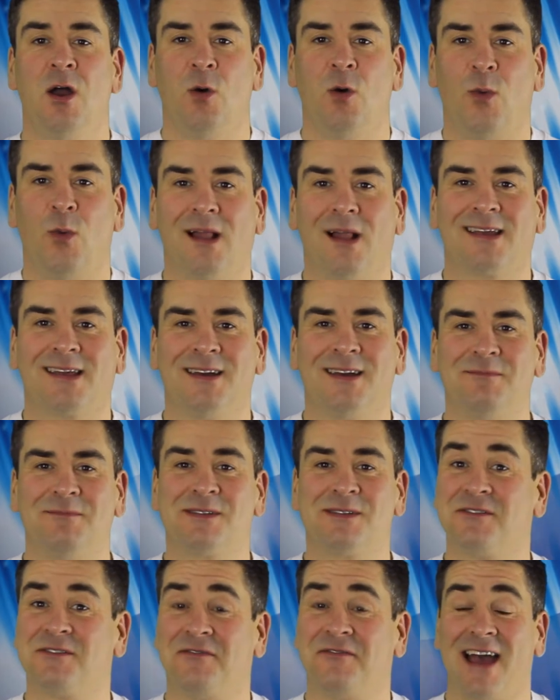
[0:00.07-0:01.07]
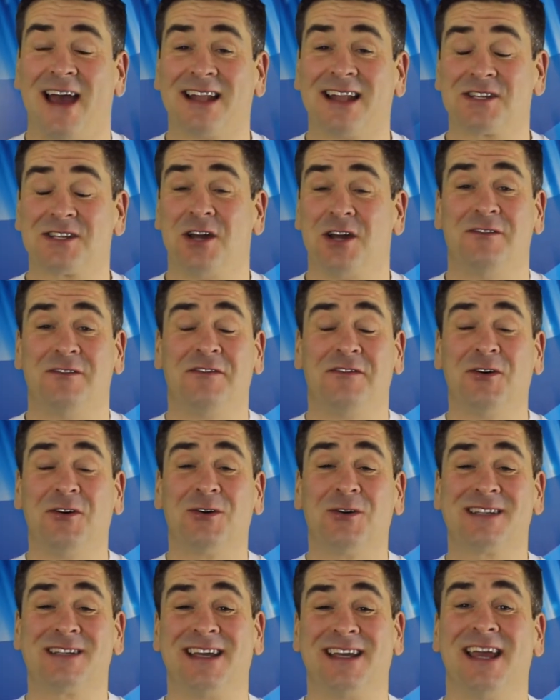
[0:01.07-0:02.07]
Welcome to
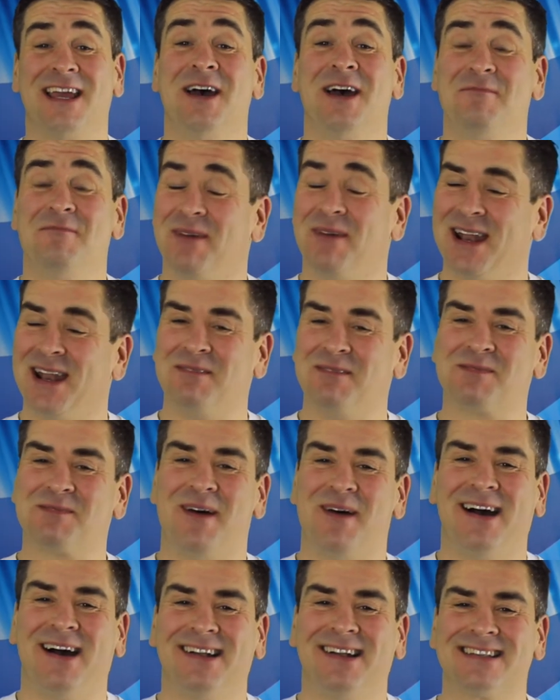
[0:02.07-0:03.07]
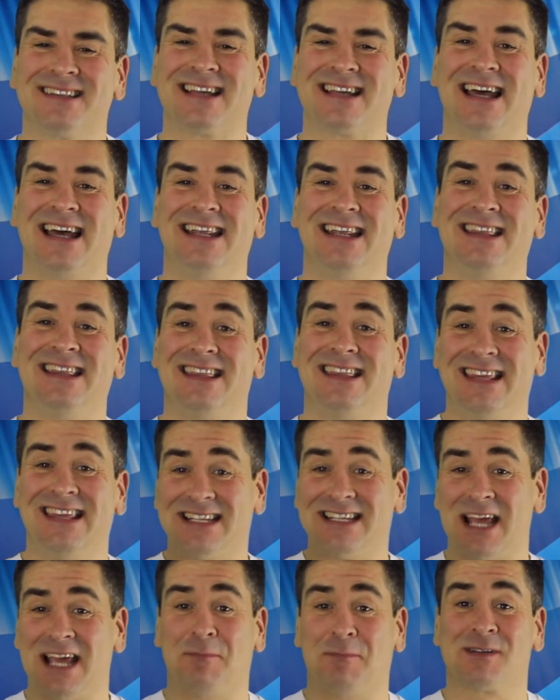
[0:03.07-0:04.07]
Fatover40. My name's Miles, and in
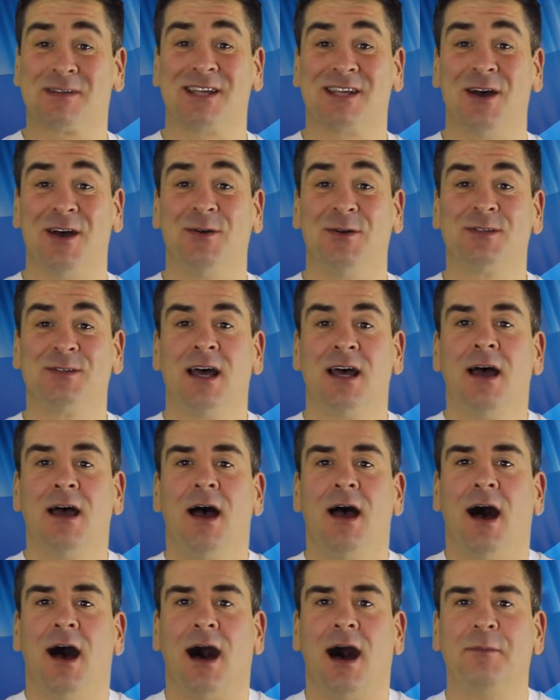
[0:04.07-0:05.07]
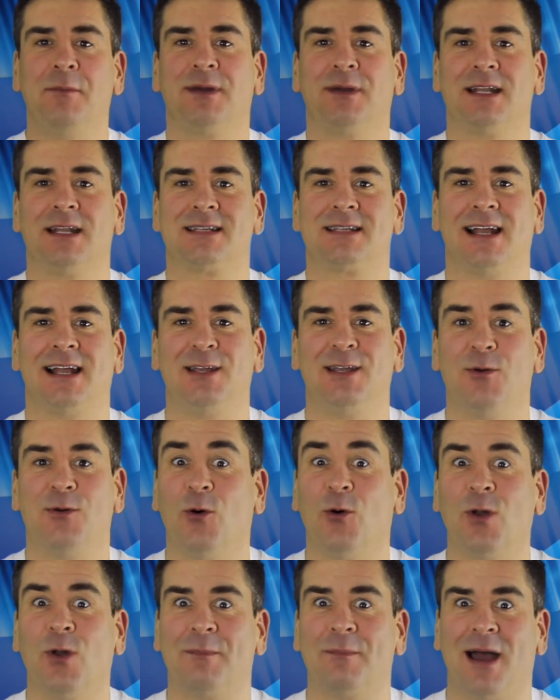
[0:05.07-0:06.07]
this episode I'm going to tell you
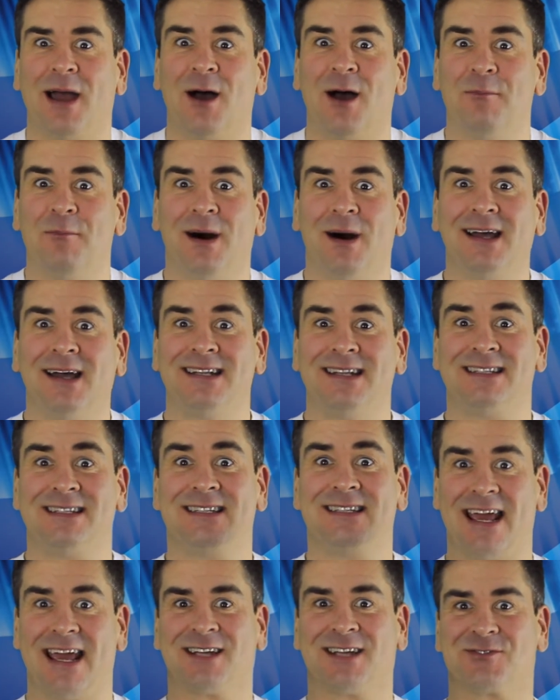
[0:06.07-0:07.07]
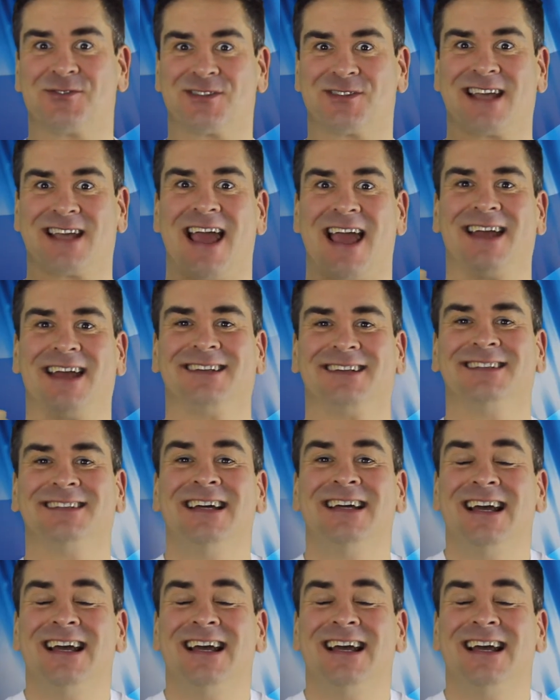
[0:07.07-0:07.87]
all about my DEXA scan.